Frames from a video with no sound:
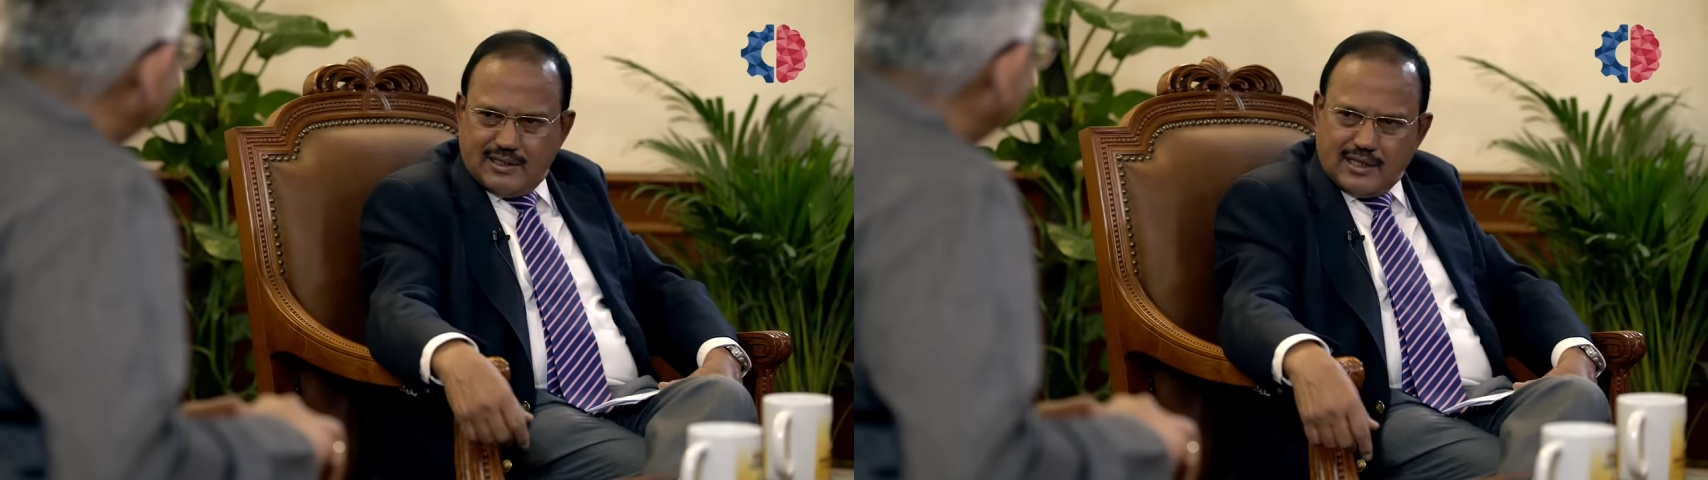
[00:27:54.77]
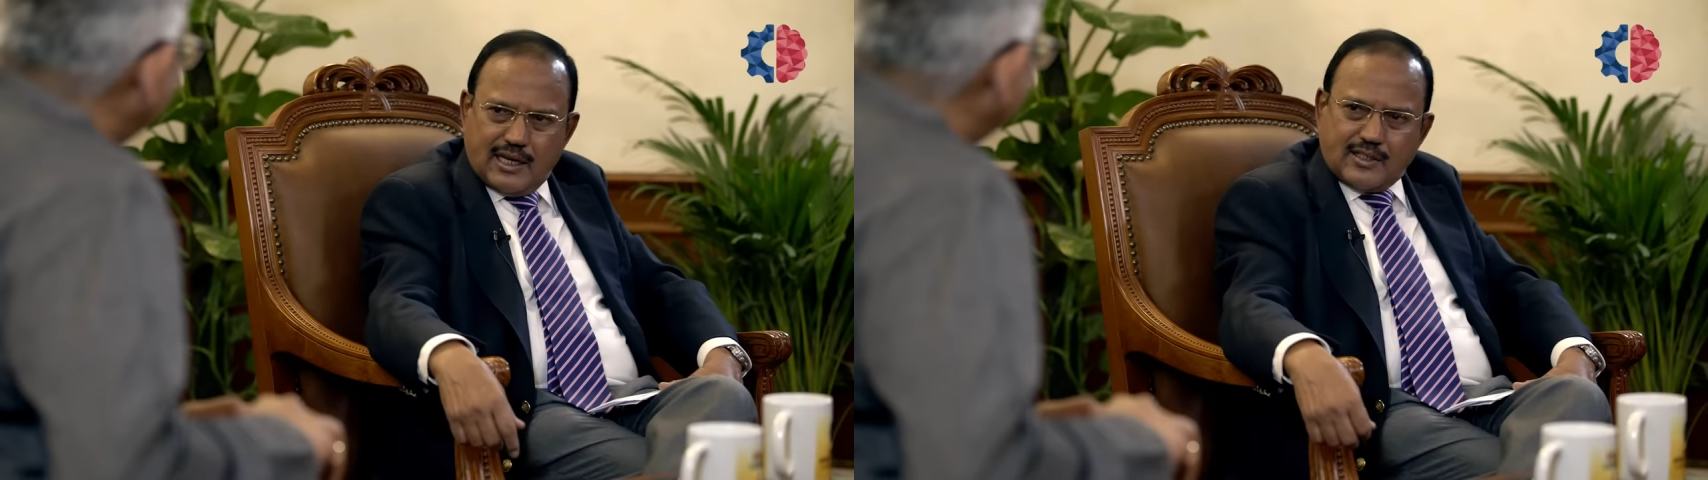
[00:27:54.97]

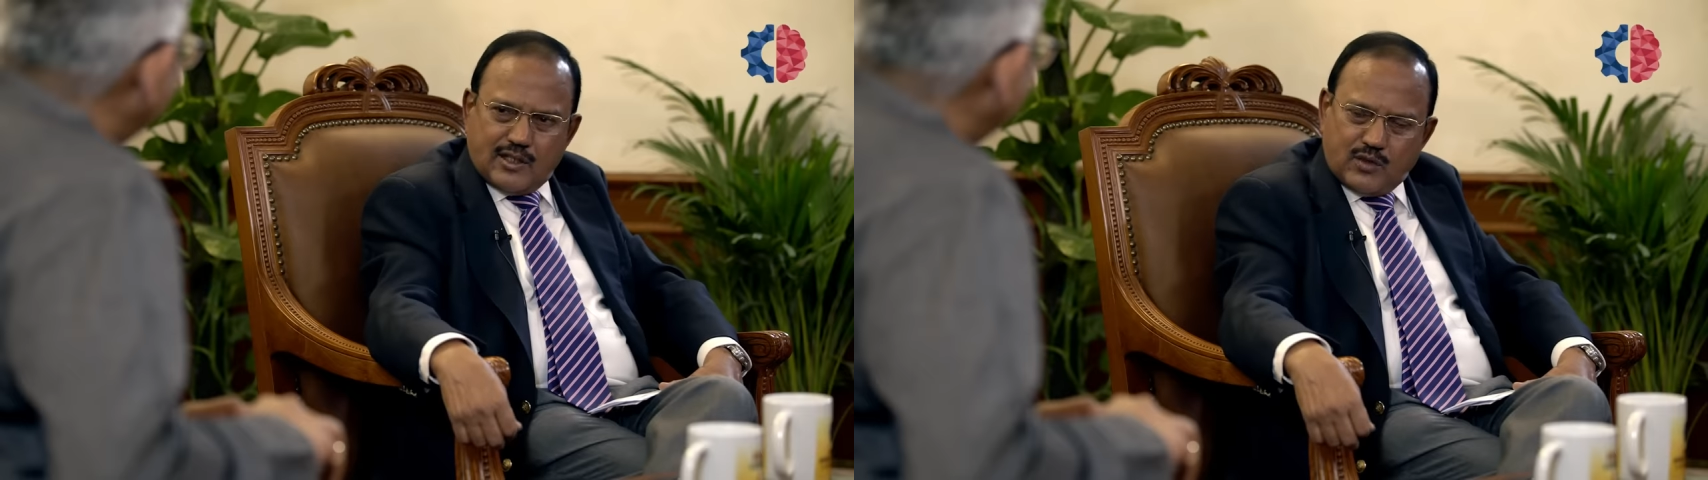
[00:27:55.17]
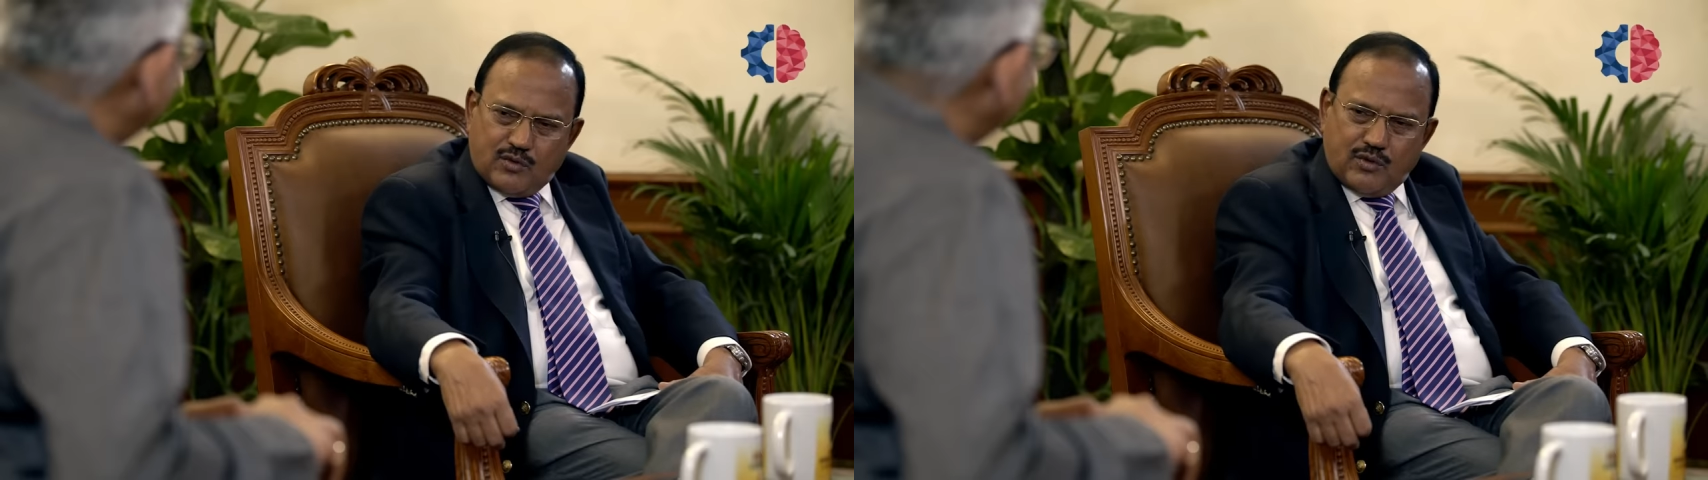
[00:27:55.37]

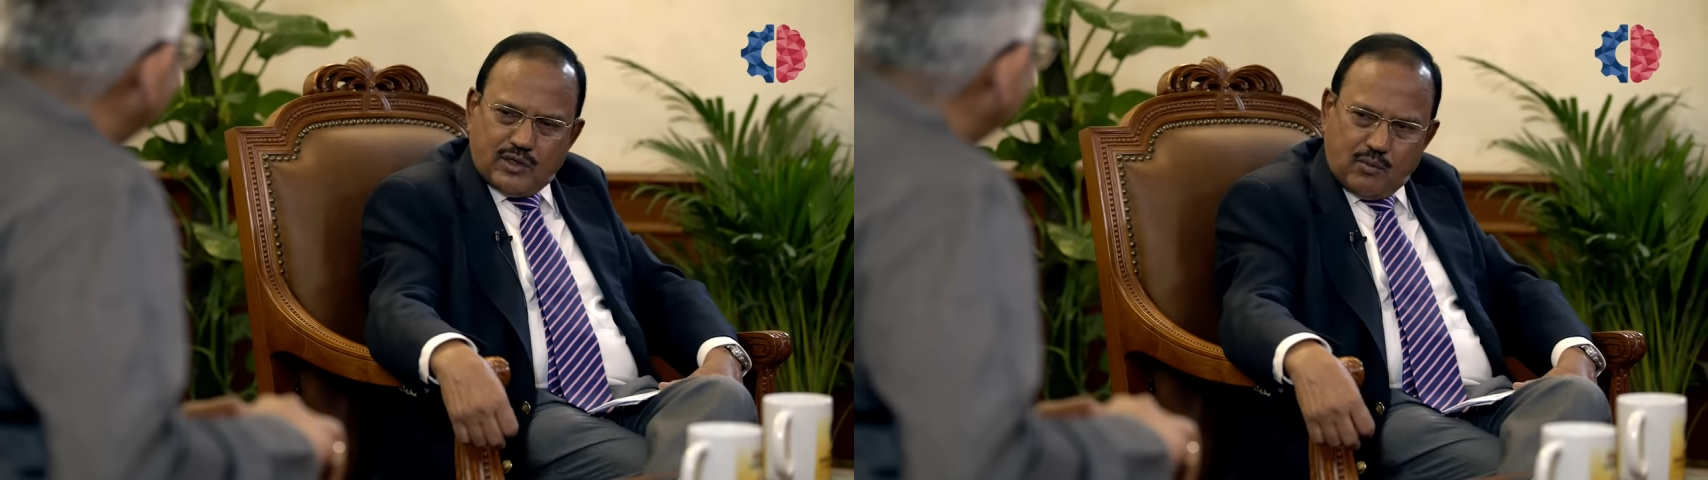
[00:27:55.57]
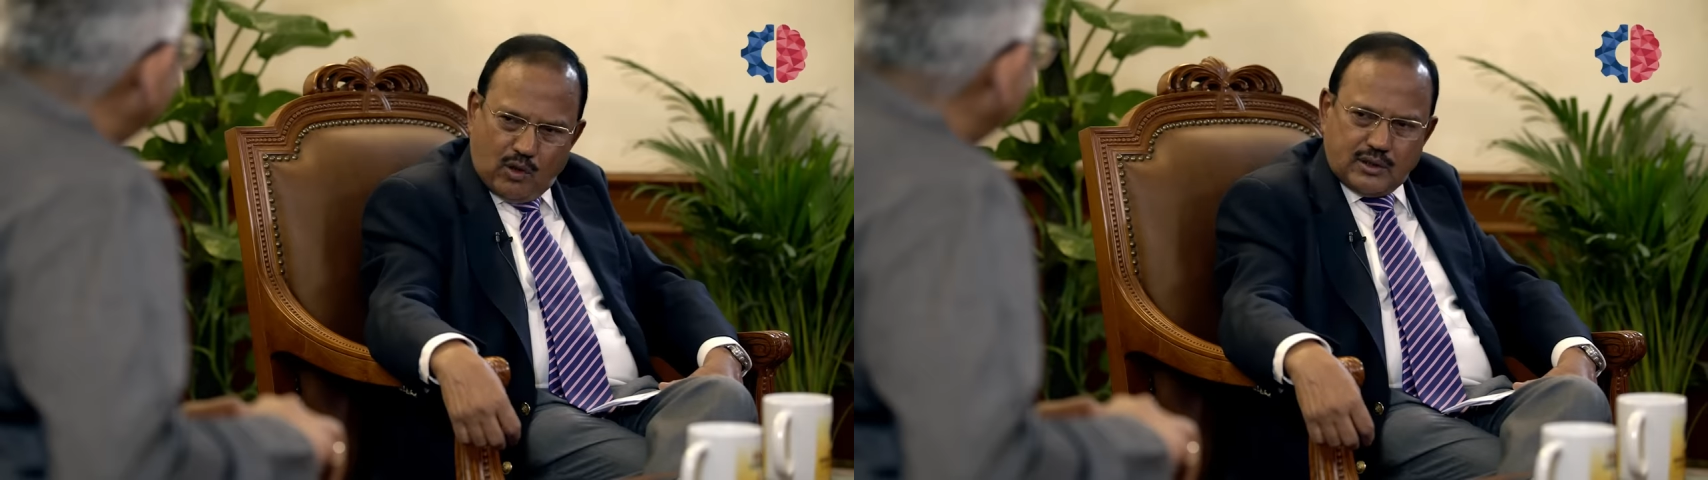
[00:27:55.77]
selected you for
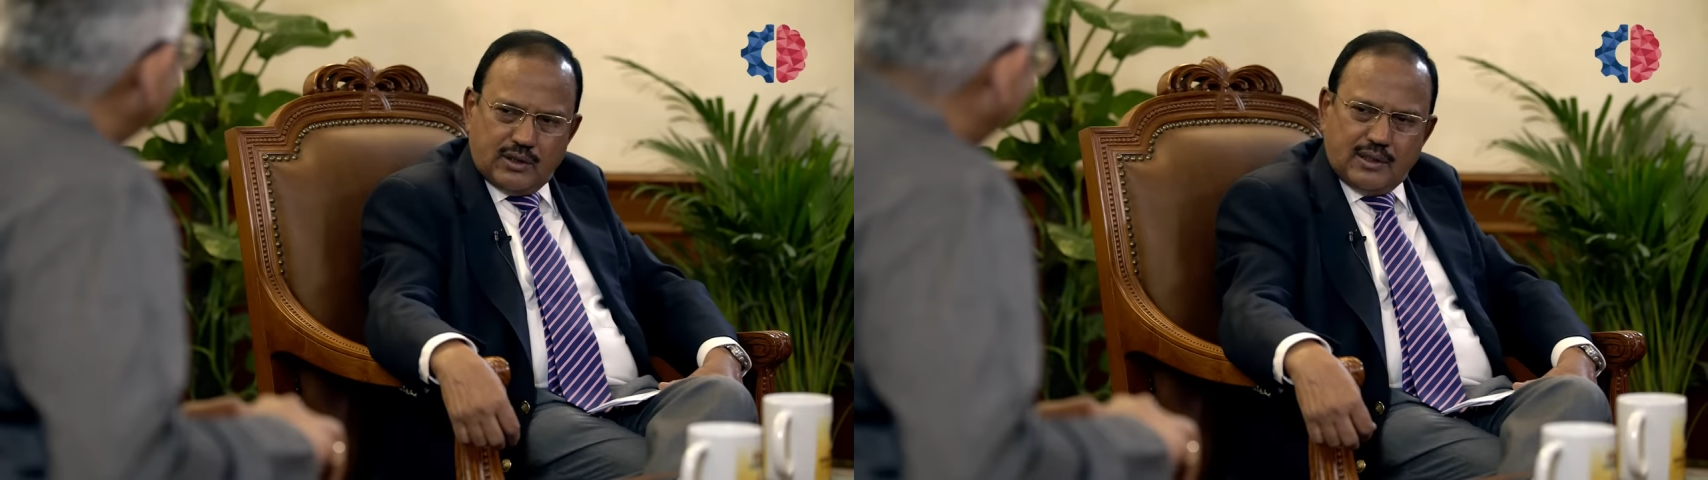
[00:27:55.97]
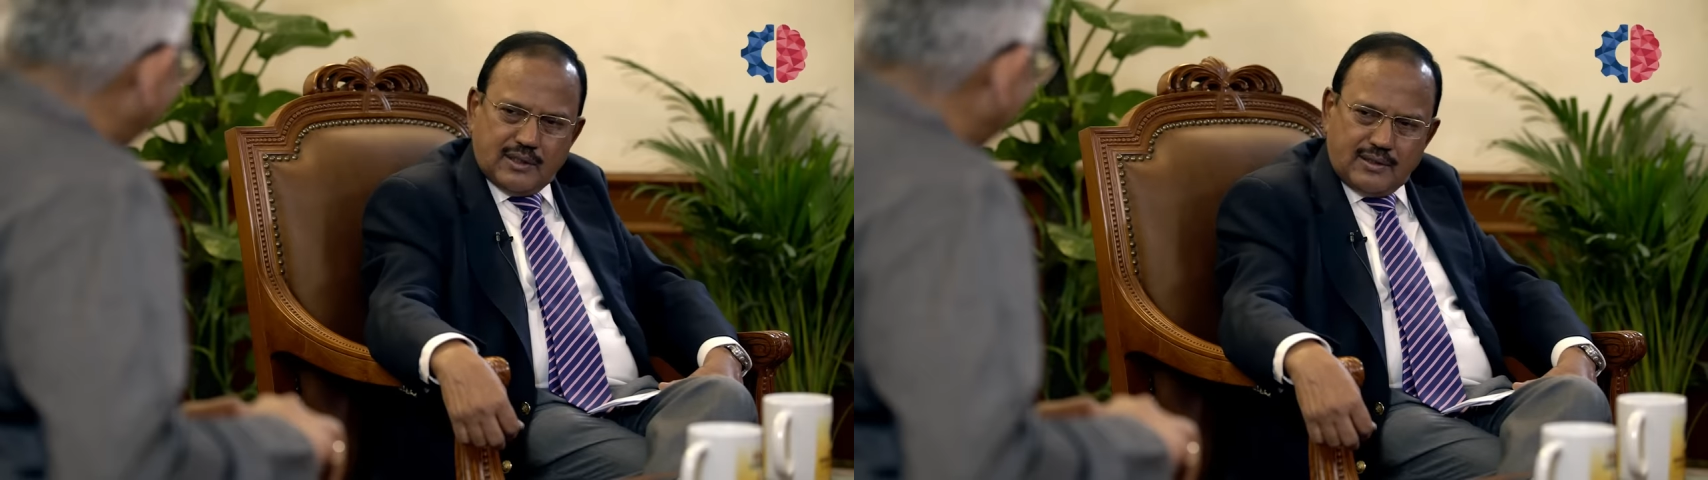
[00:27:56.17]
the
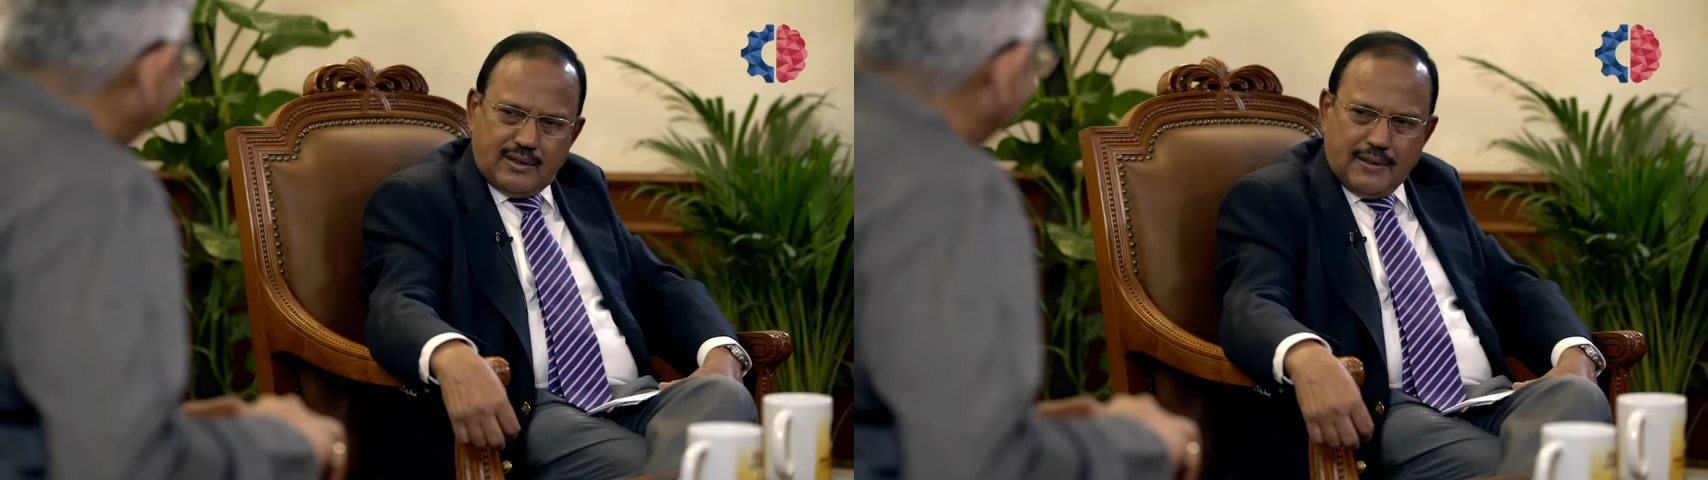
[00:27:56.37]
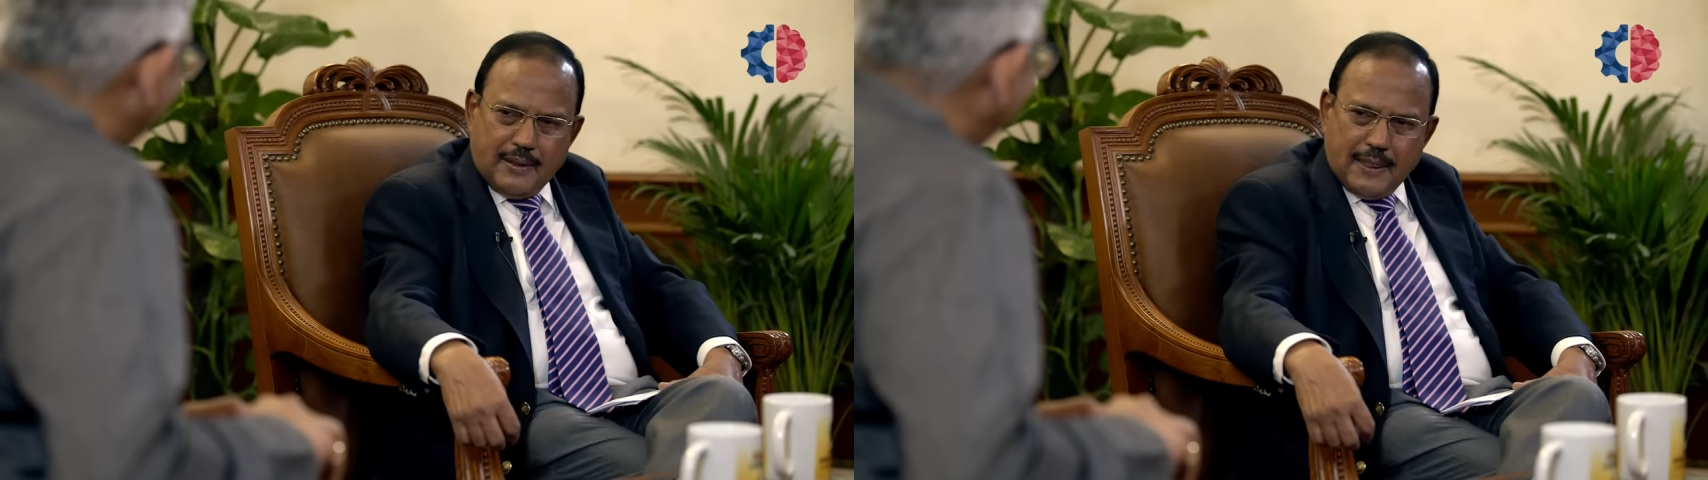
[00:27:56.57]
boxing, this thing.